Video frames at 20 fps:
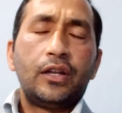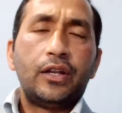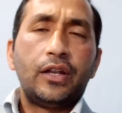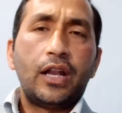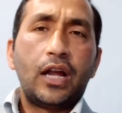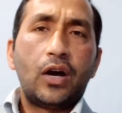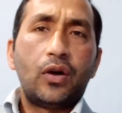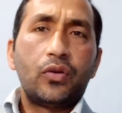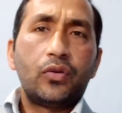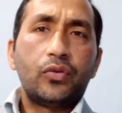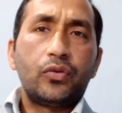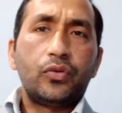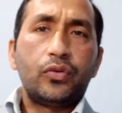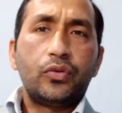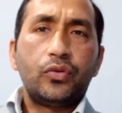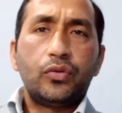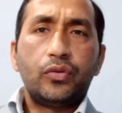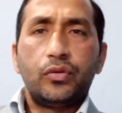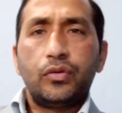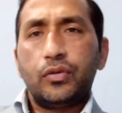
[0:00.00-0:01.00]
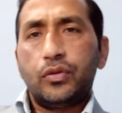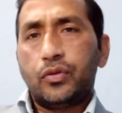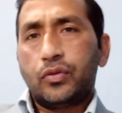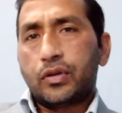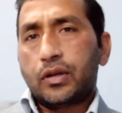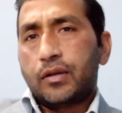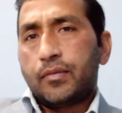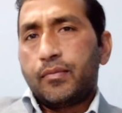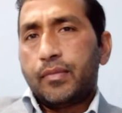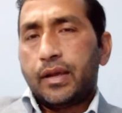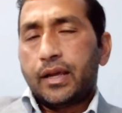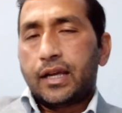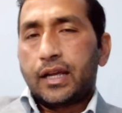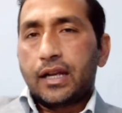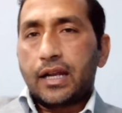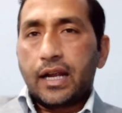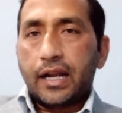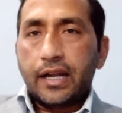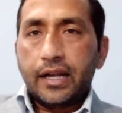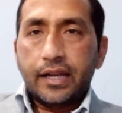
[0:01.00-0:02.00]
Now you can make
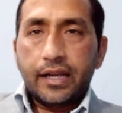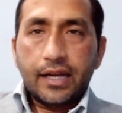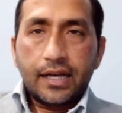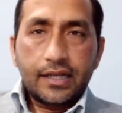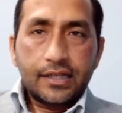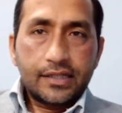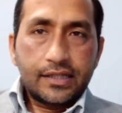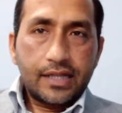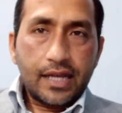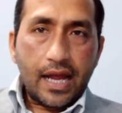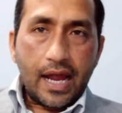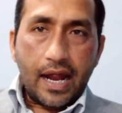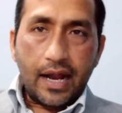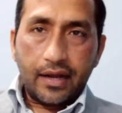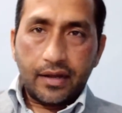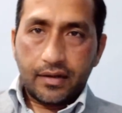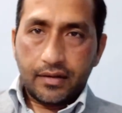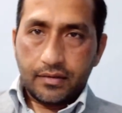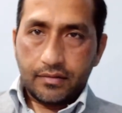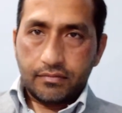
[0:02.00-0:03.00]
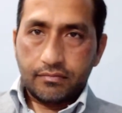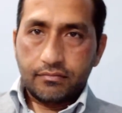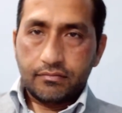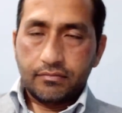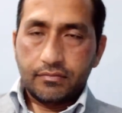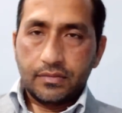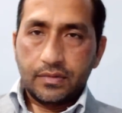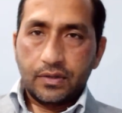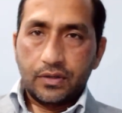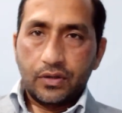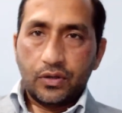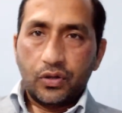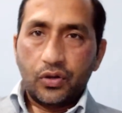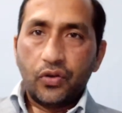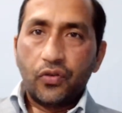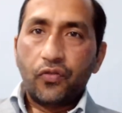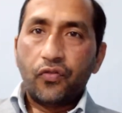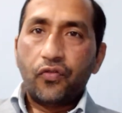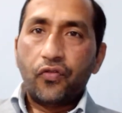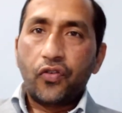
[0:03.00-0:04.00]
an idea is that
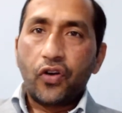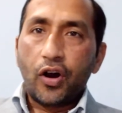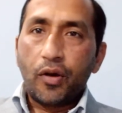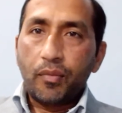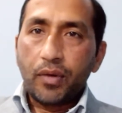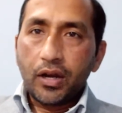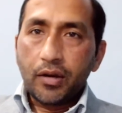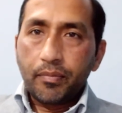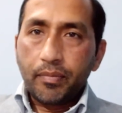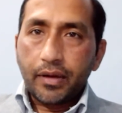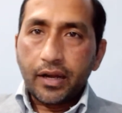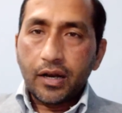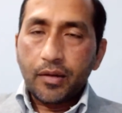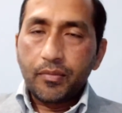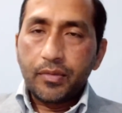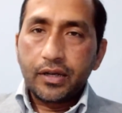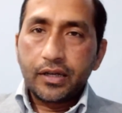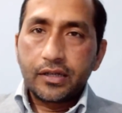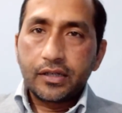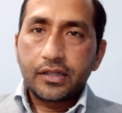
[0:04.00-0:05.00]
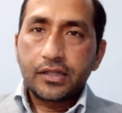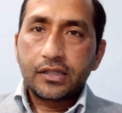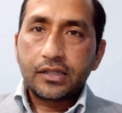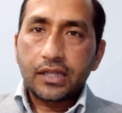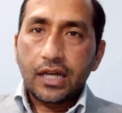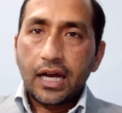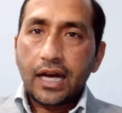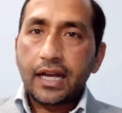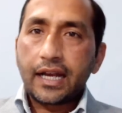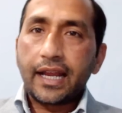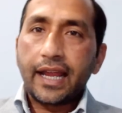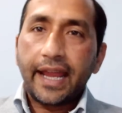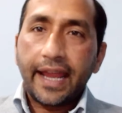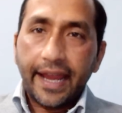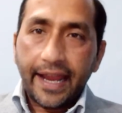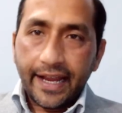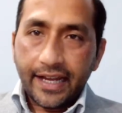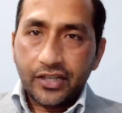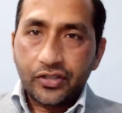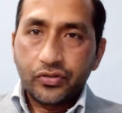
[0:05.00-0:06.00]
formal parameters are
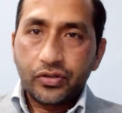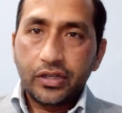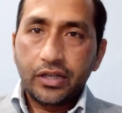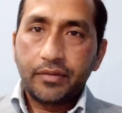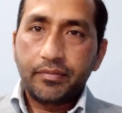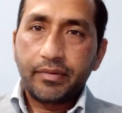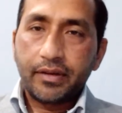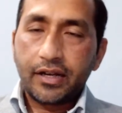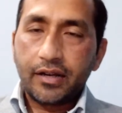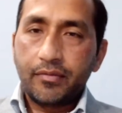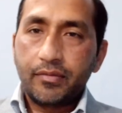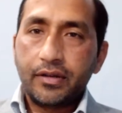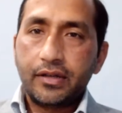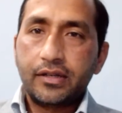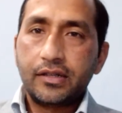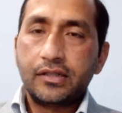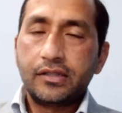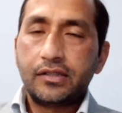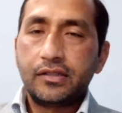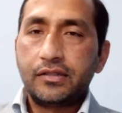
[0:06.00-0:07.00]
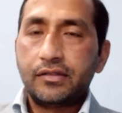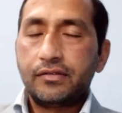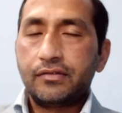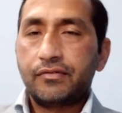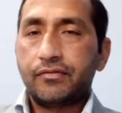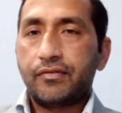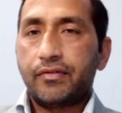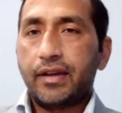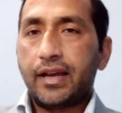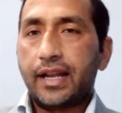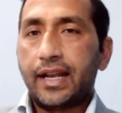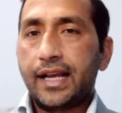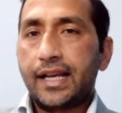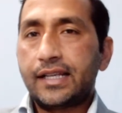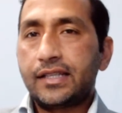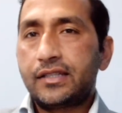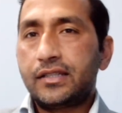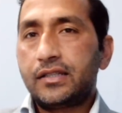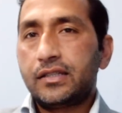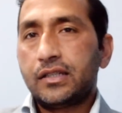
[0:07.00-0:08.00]
actually parameters,
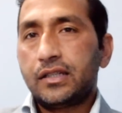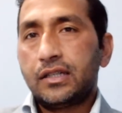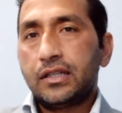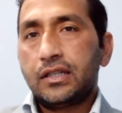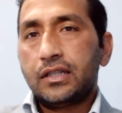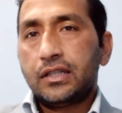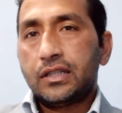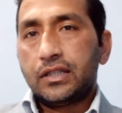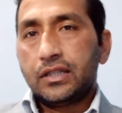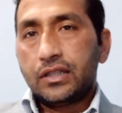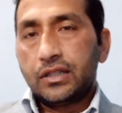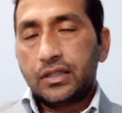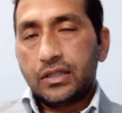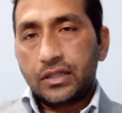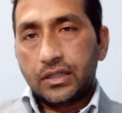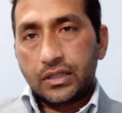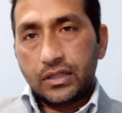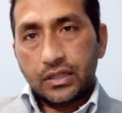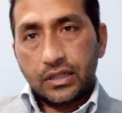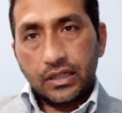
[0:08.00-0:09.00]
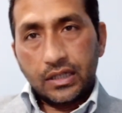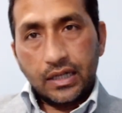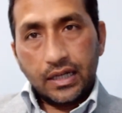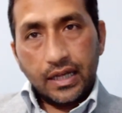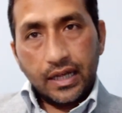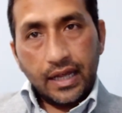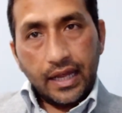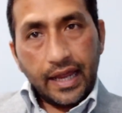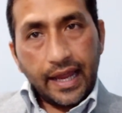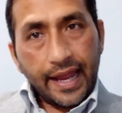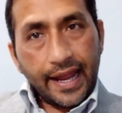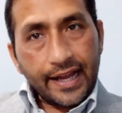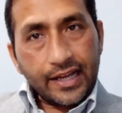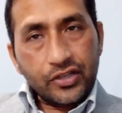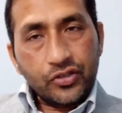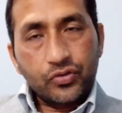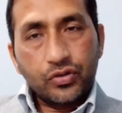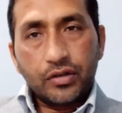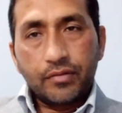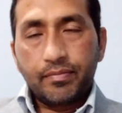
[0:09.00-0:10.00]
whereas
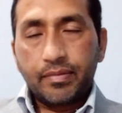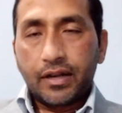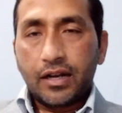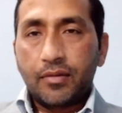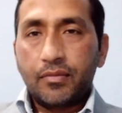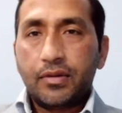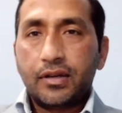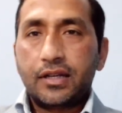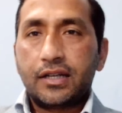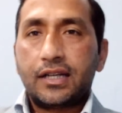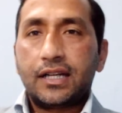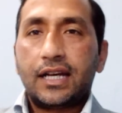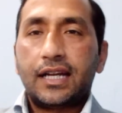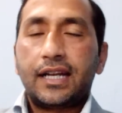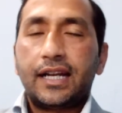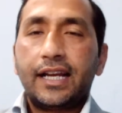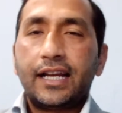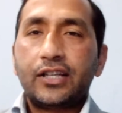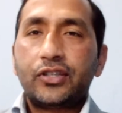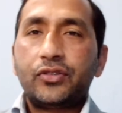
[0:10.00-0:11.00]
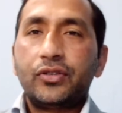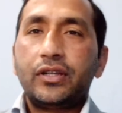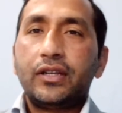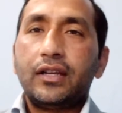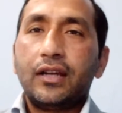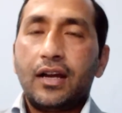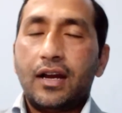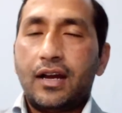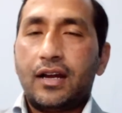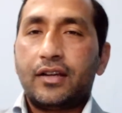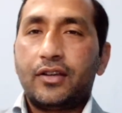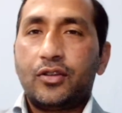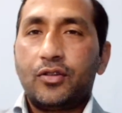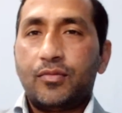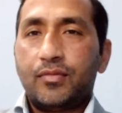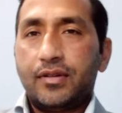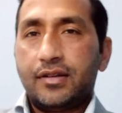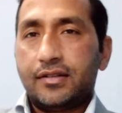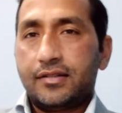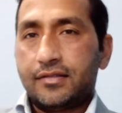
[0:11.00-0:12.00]
actual parameters are actually
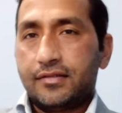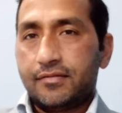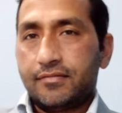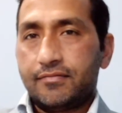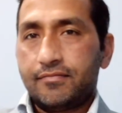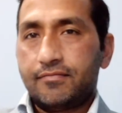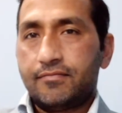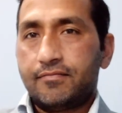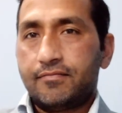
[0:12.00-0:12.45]
arguments.